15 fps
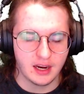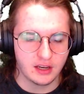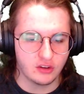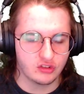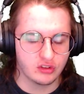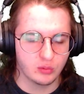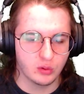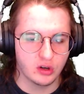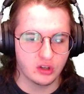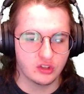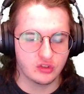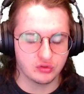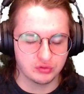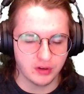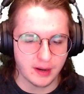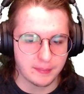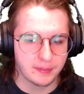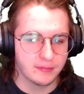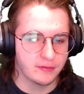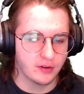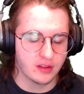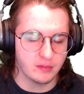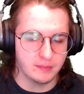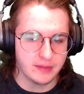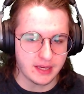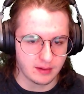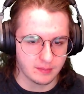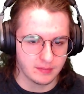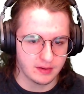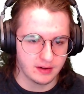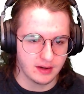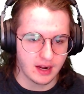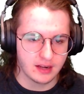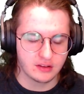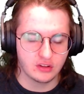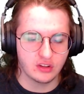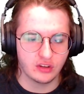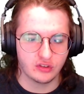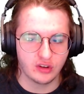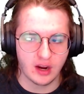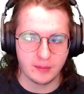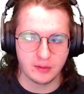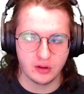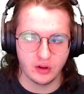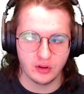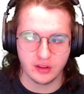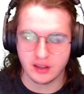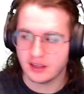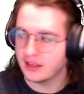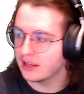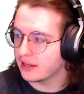I use the word drip for the meme, not to describe clothing.